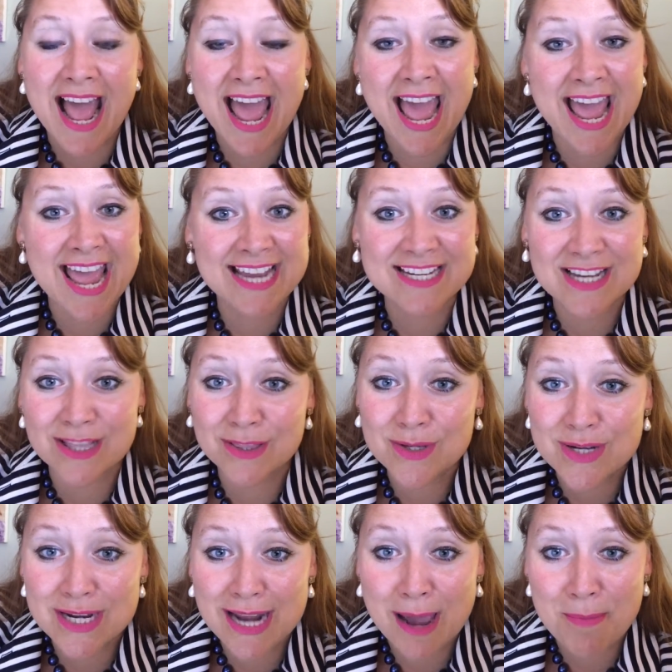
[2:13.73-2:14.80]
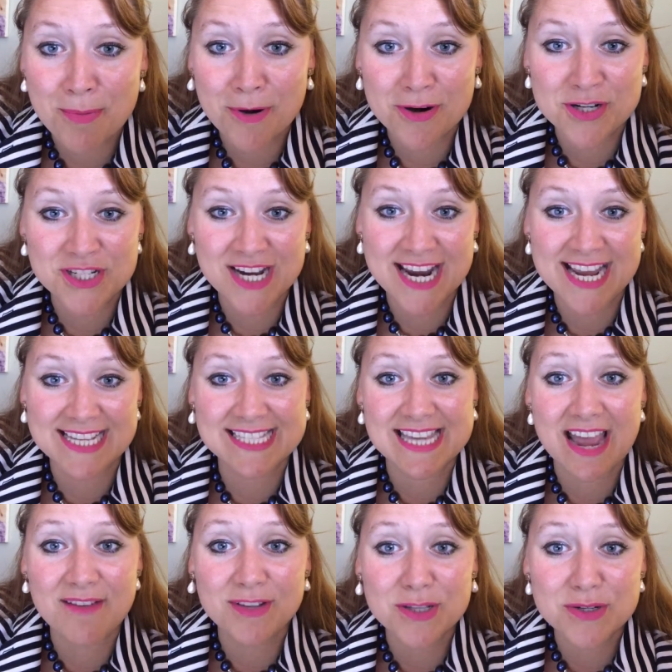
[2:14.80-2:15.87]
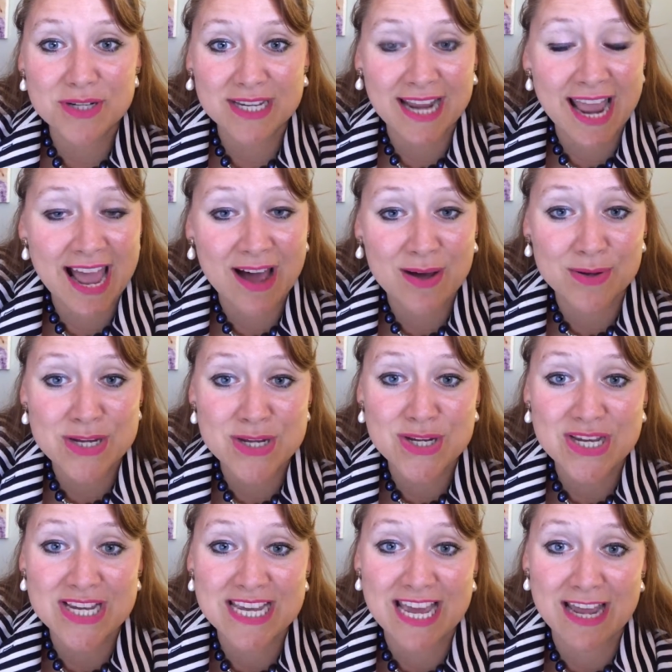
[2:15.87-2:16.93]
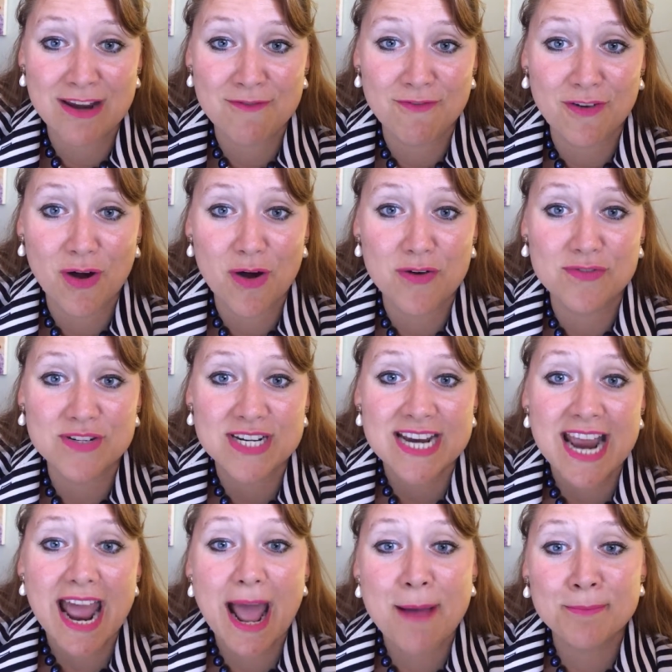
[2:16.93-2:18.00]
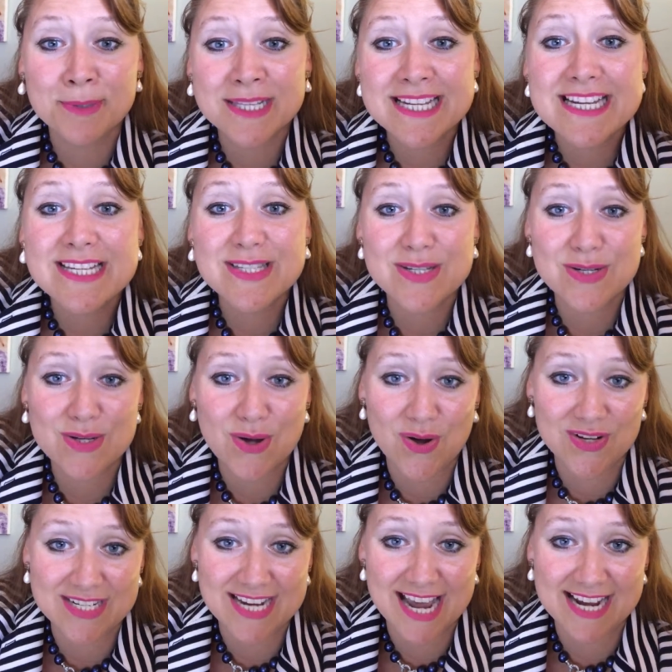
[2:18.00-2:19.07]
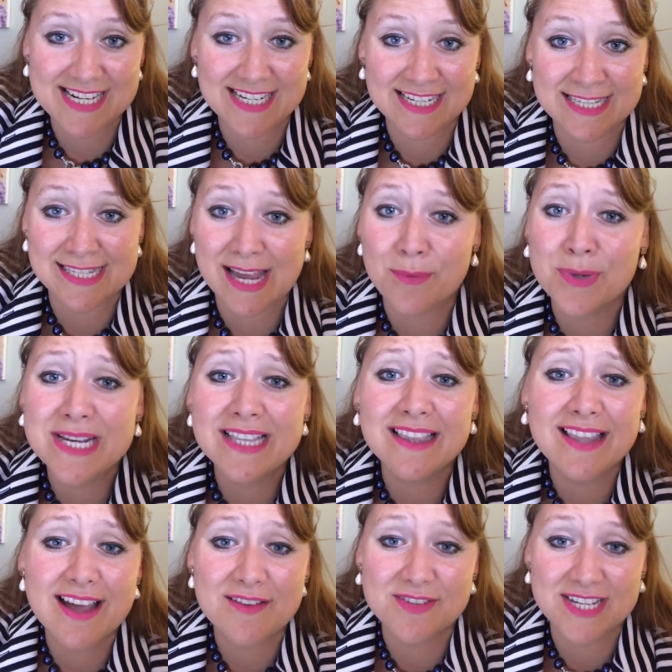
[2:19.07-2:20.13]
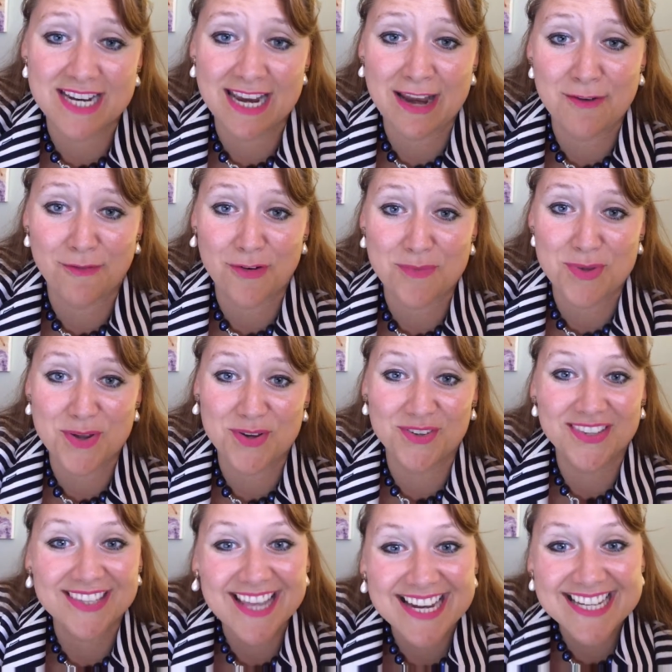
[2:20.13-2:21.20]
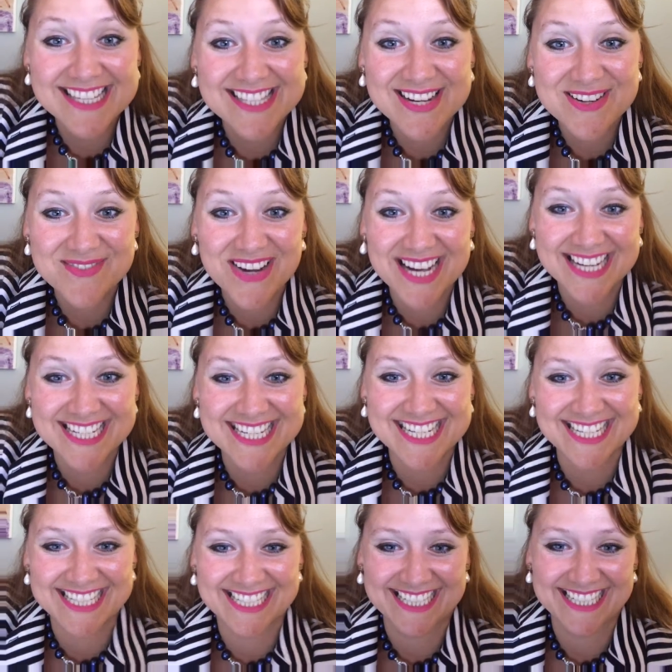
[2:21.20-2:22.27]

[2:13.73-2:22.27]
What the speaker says: and look at our projects, have a look at how you can get involved, and please do contact us. We'd love to hear from you. Thanks so much.